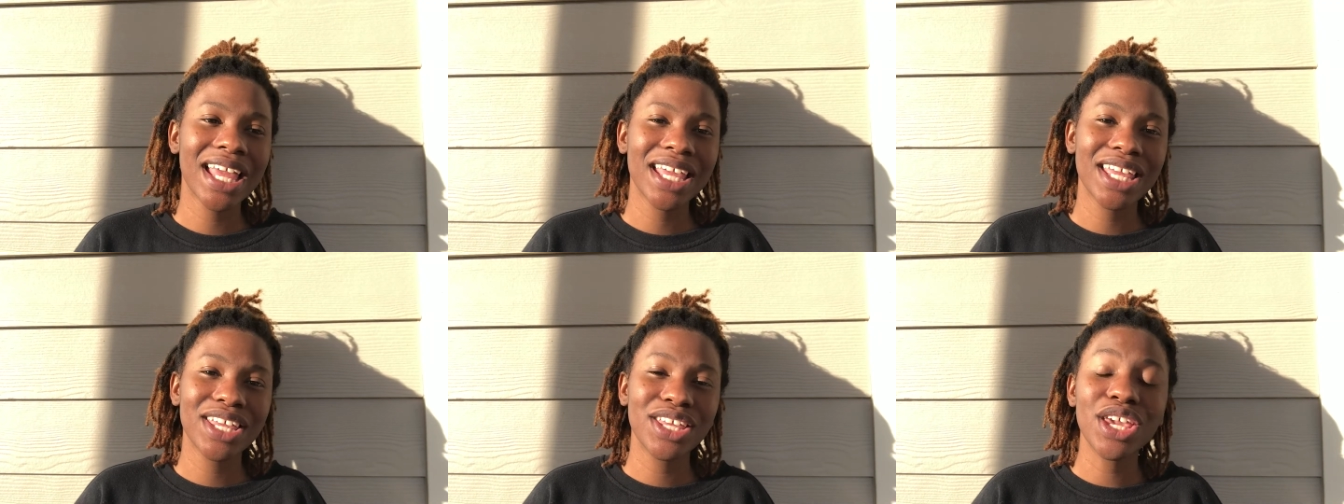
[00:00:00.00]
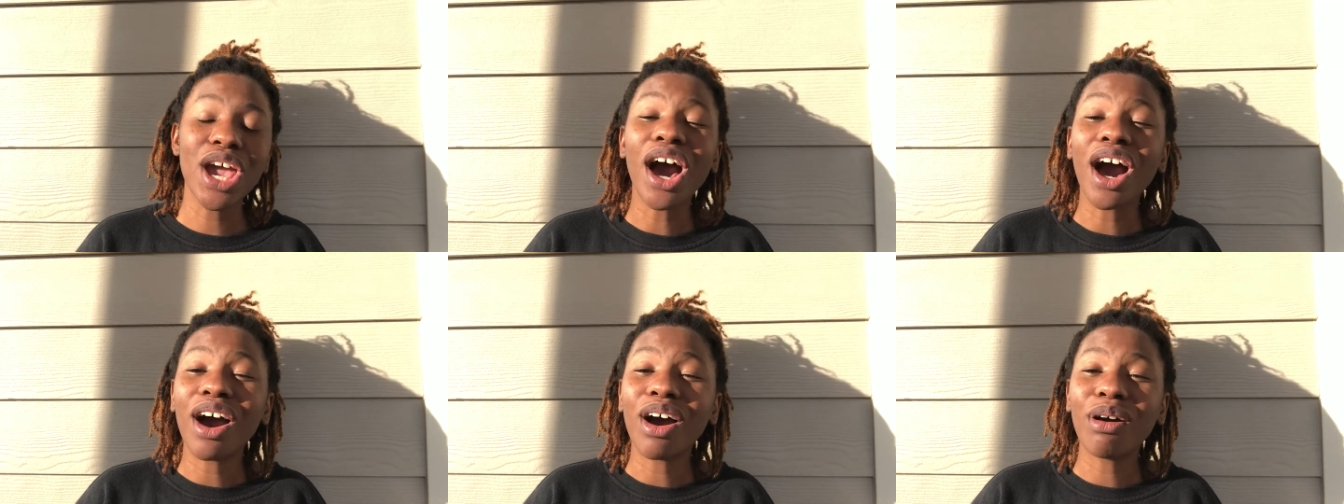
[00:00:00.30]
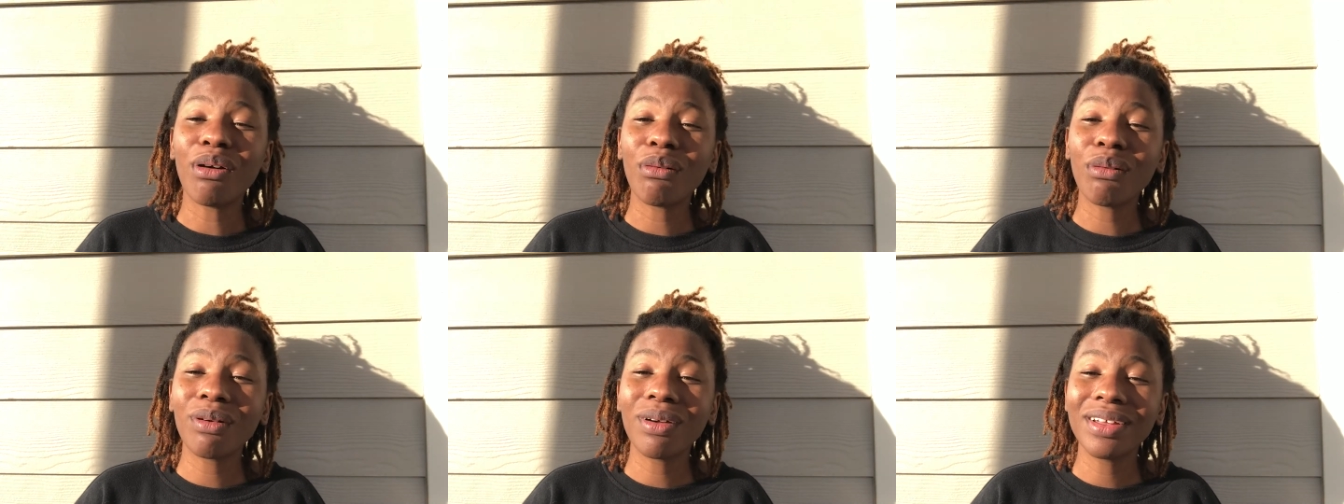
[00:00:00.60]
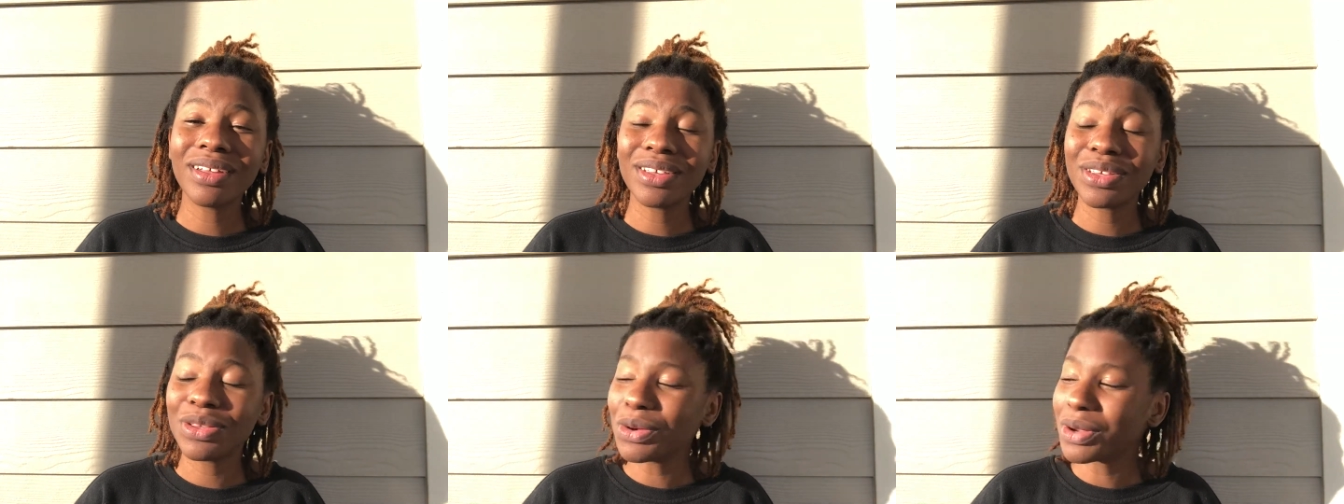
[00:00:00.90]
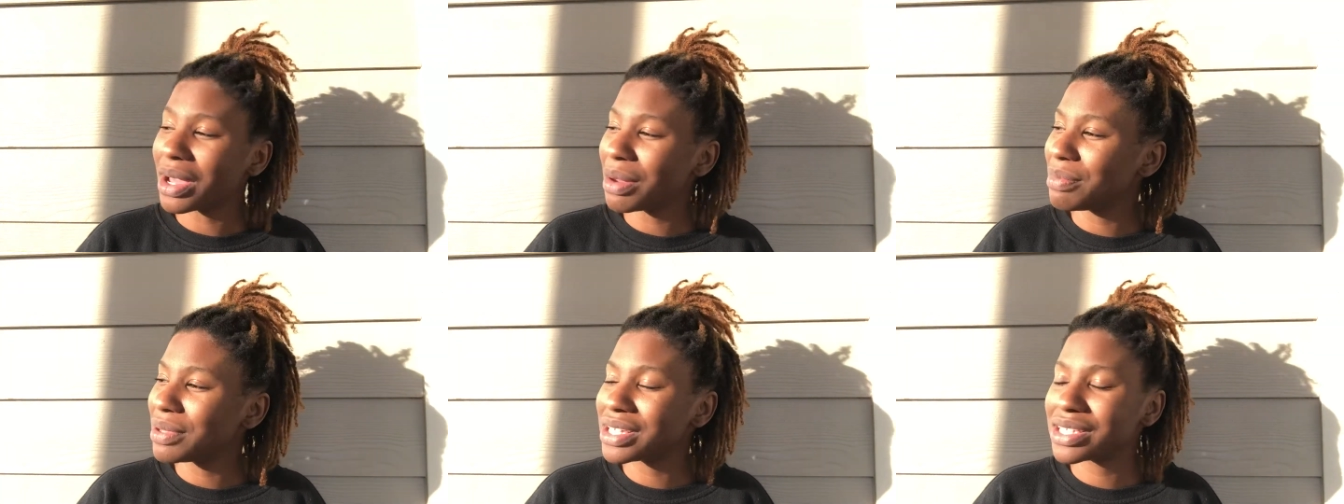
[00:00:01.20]
yo, you could
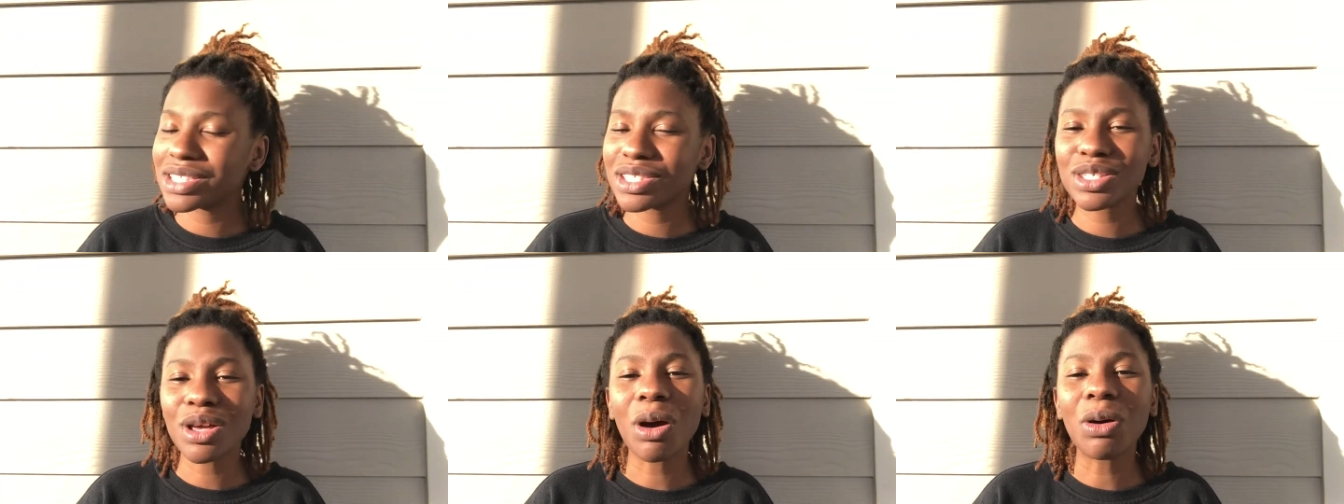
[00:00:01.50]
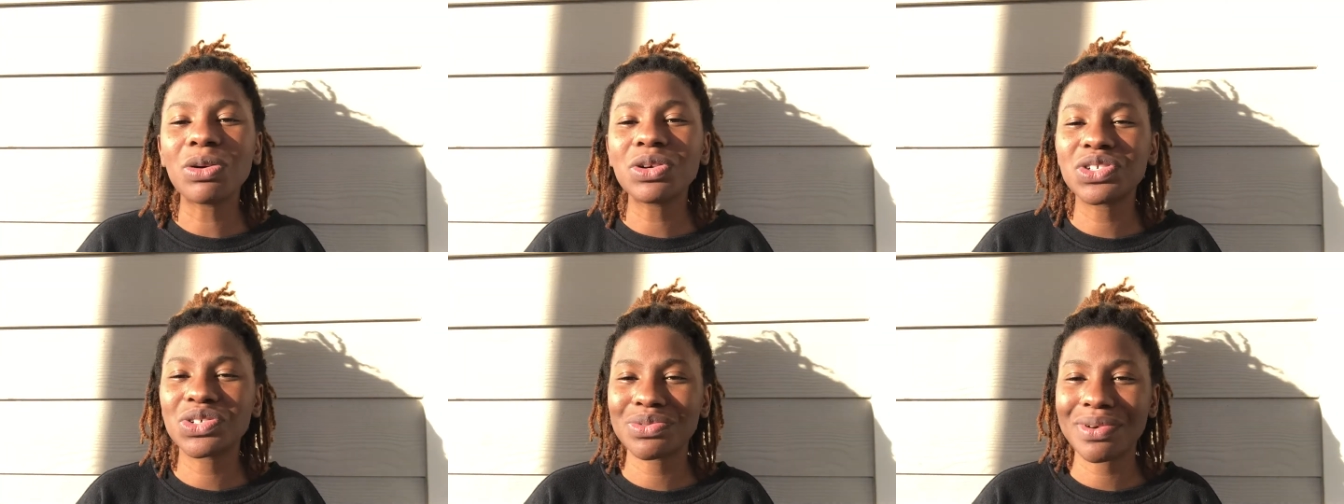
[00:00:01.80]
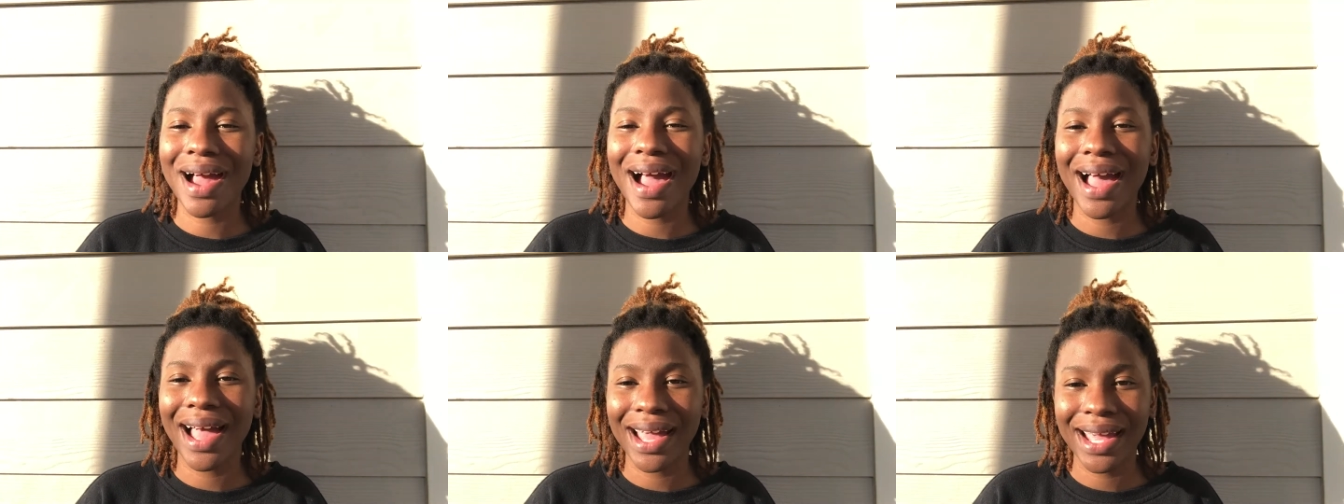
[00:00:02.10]
be so dry